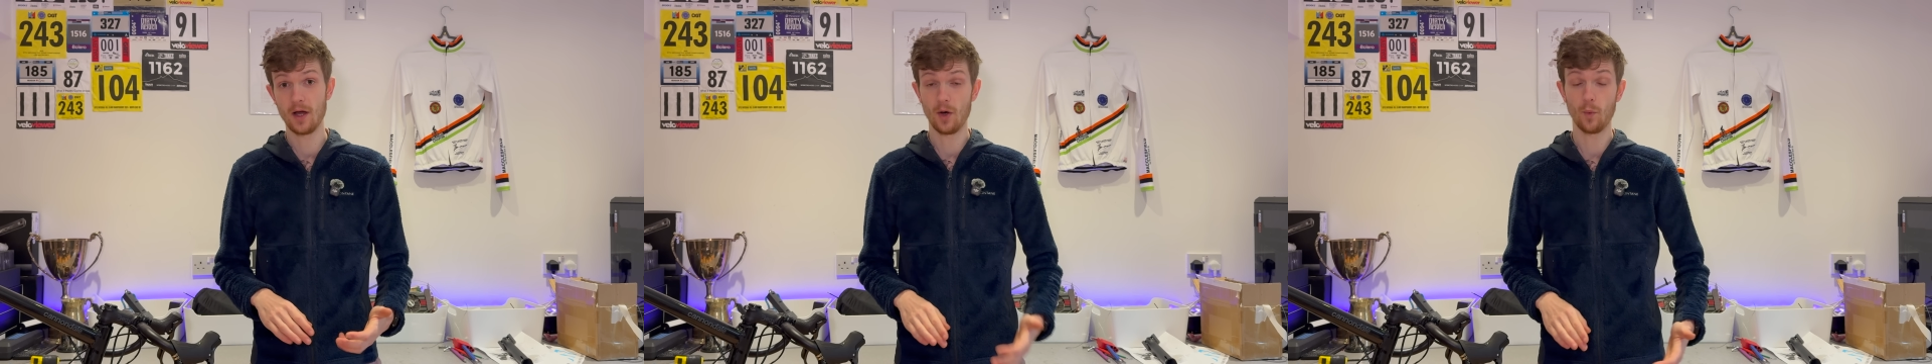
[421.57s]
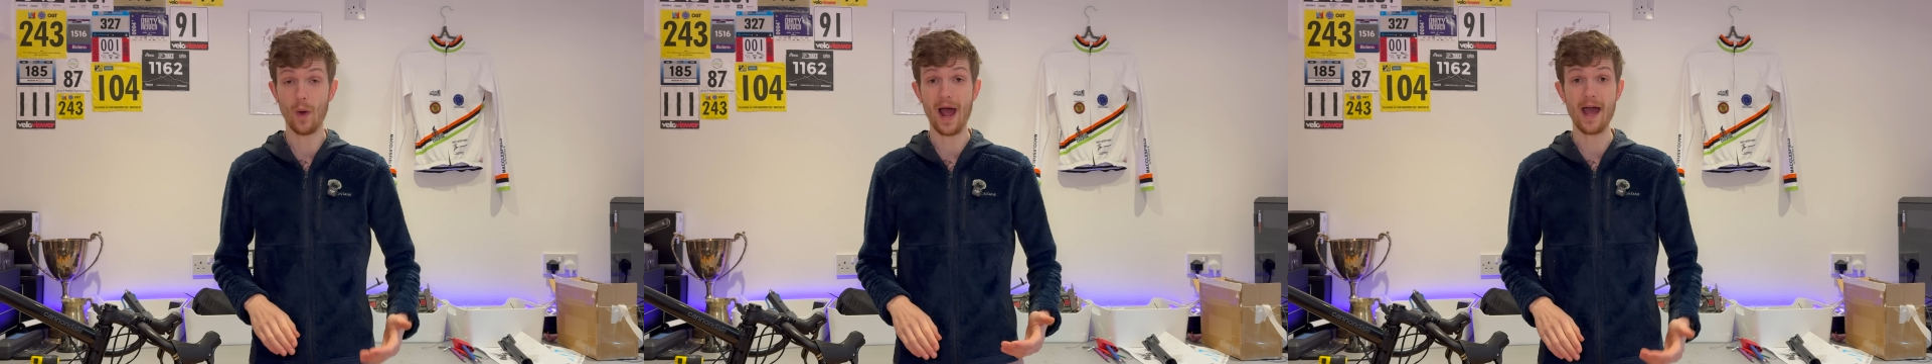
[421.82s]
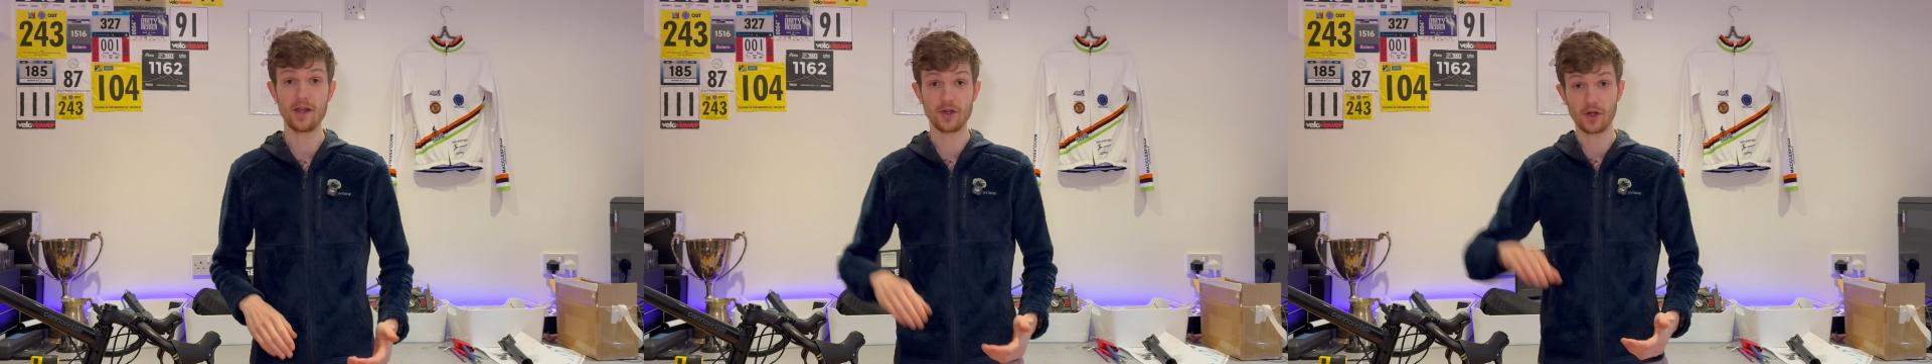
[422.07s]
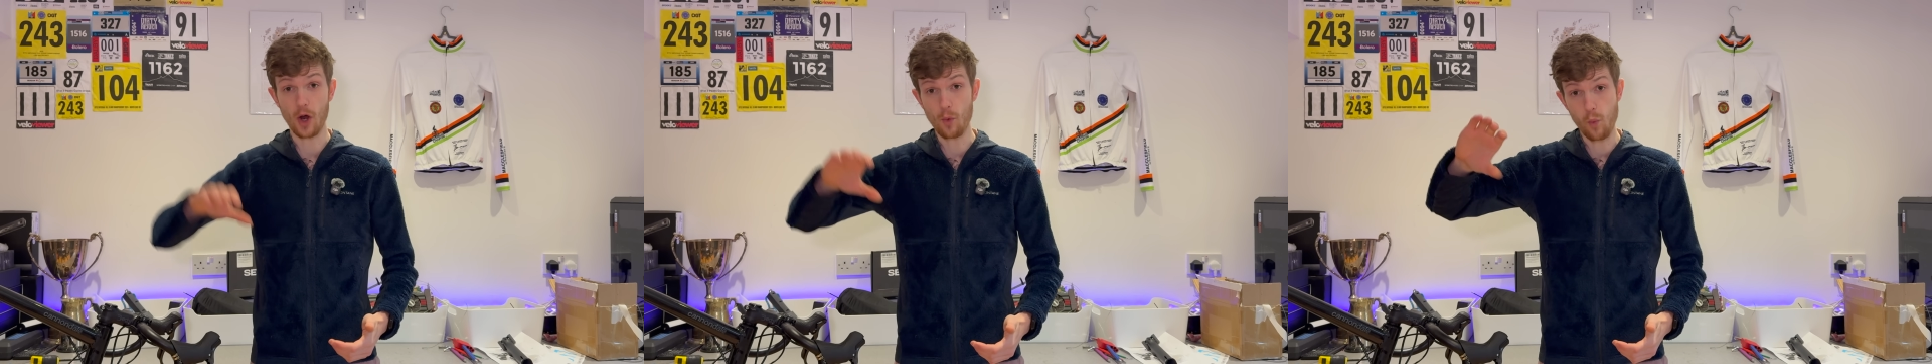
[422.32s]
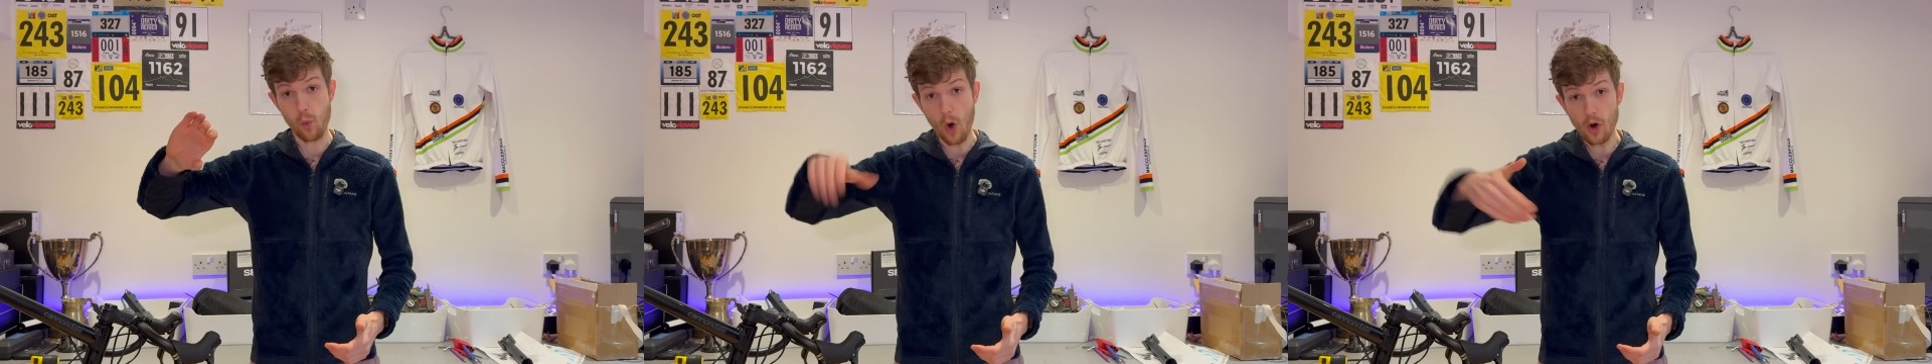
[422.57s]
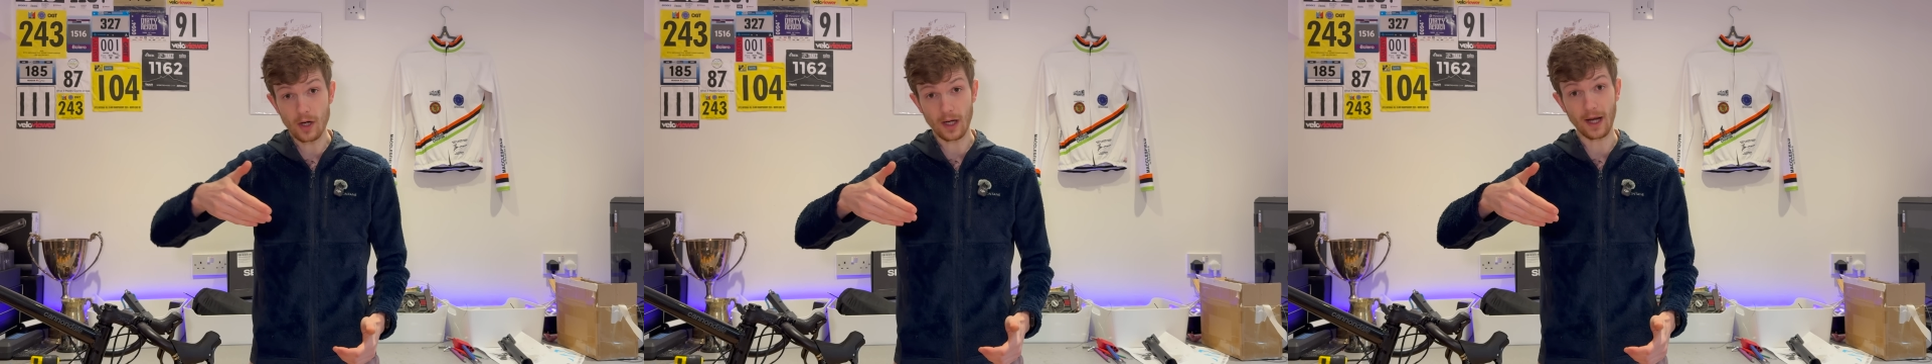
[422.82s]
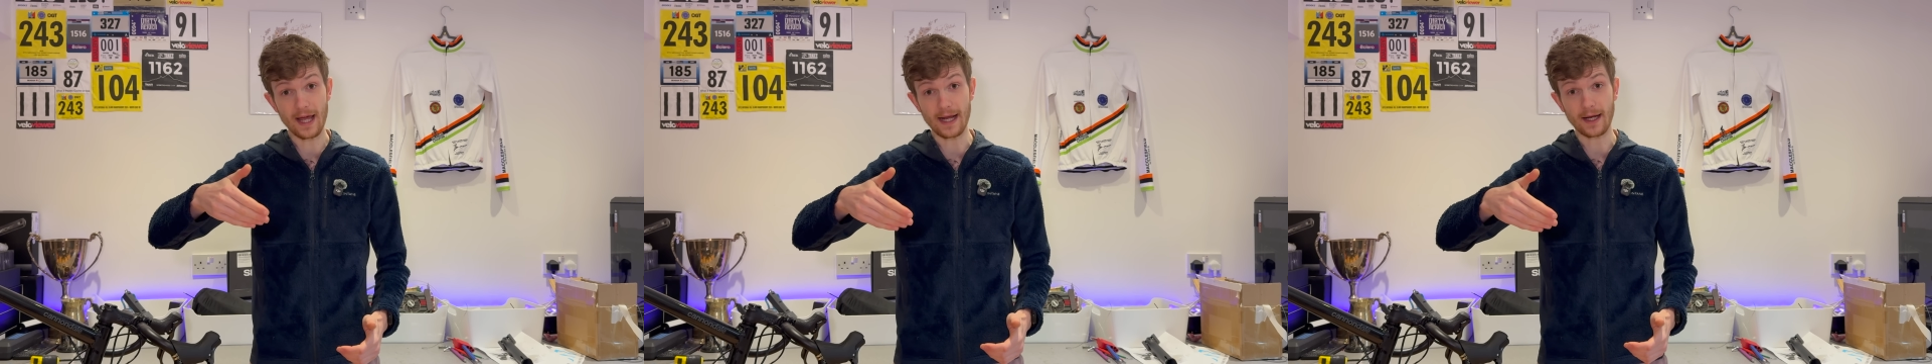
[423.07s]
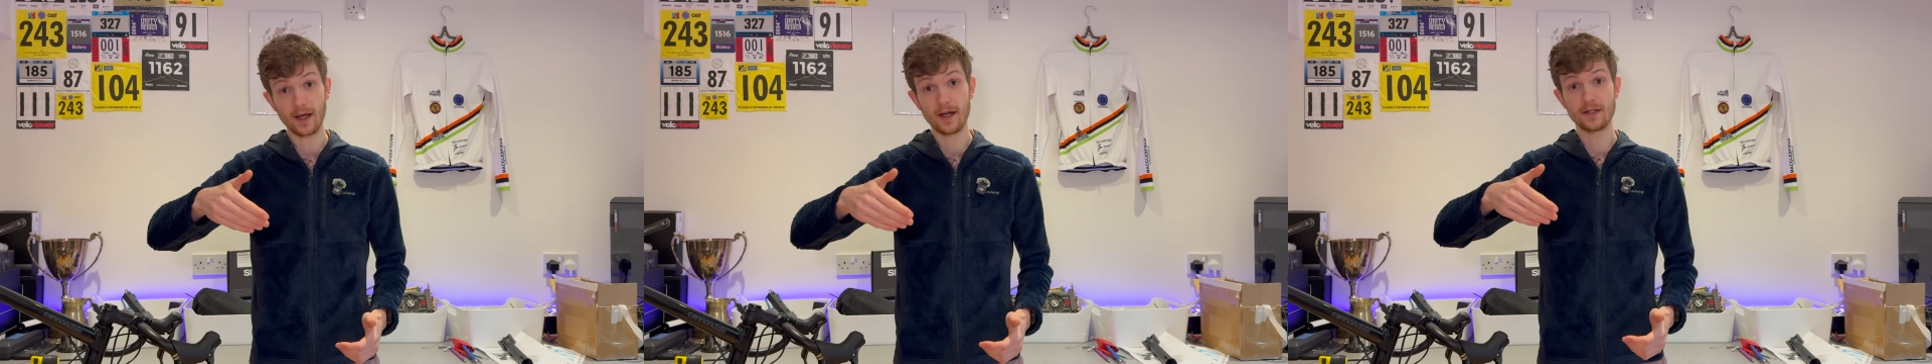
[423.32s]
where you go one
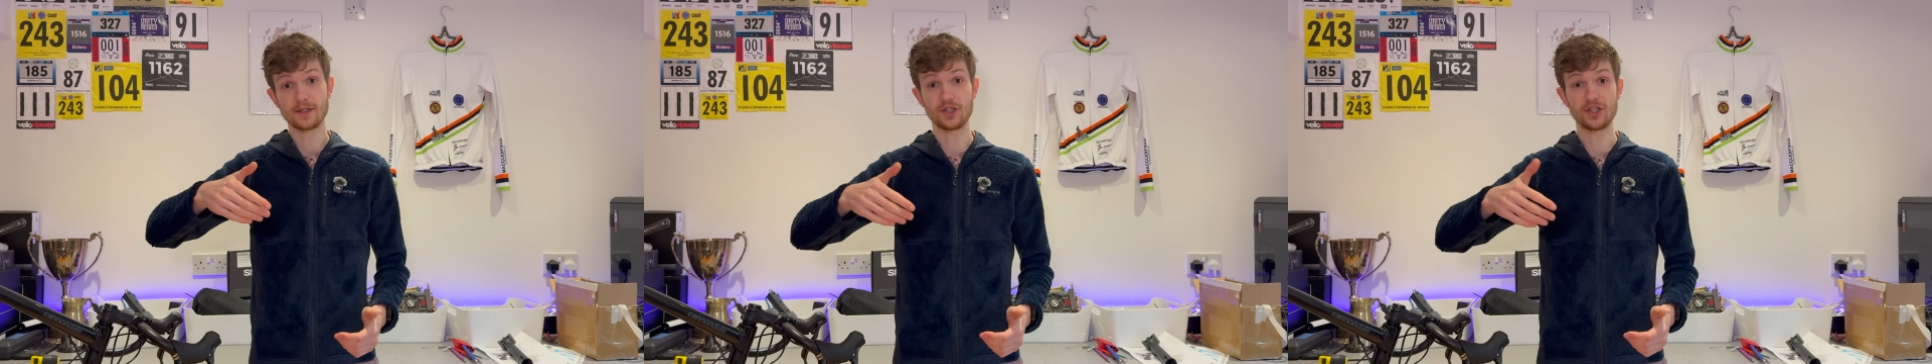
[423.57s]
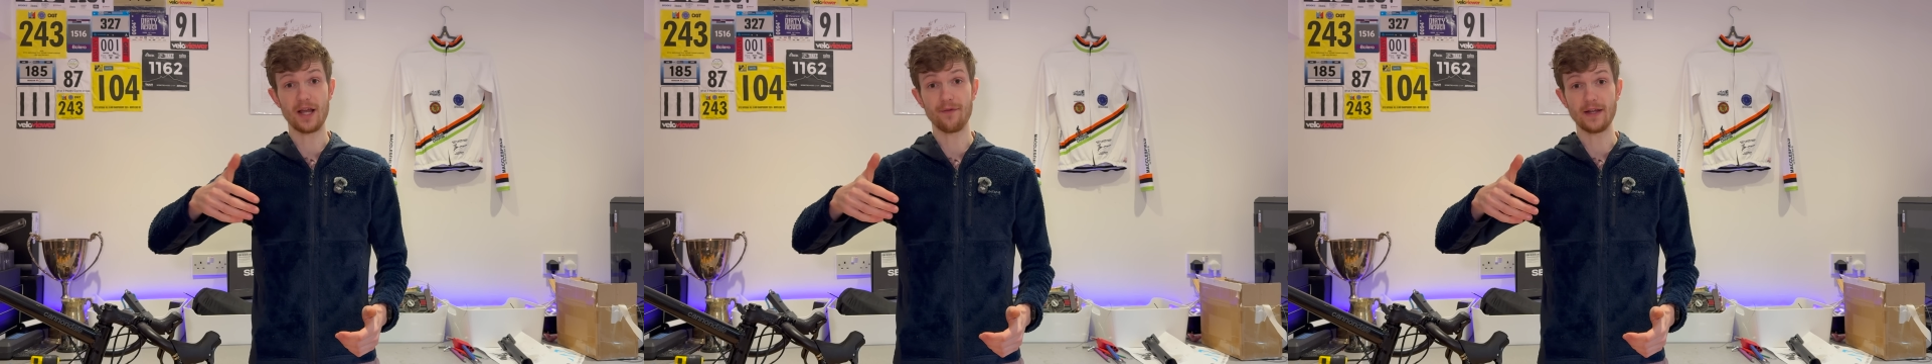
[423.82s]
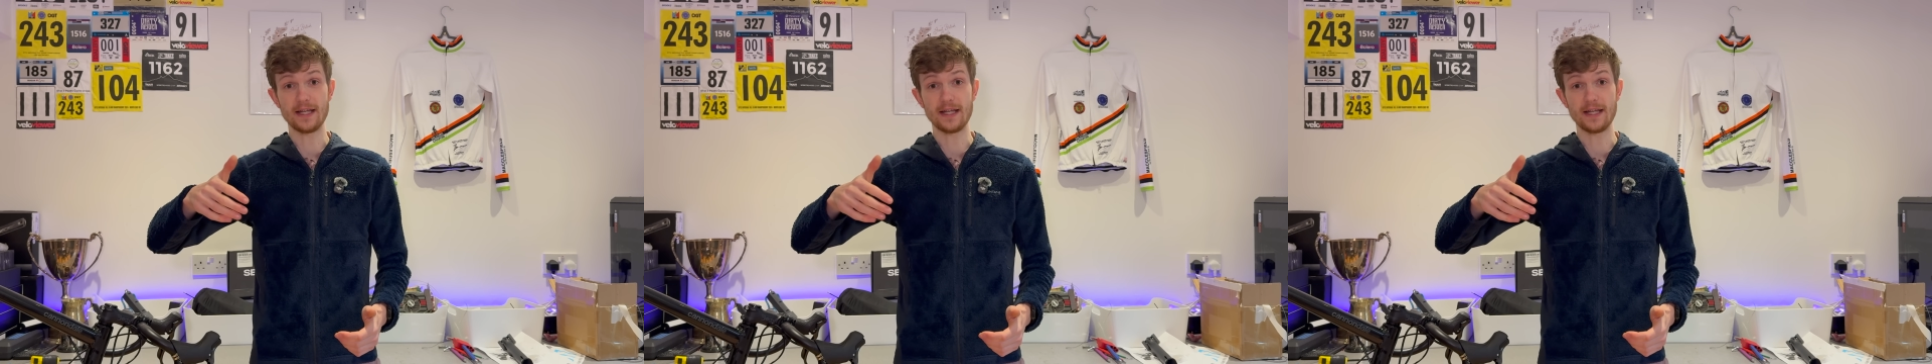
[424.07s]
click to shift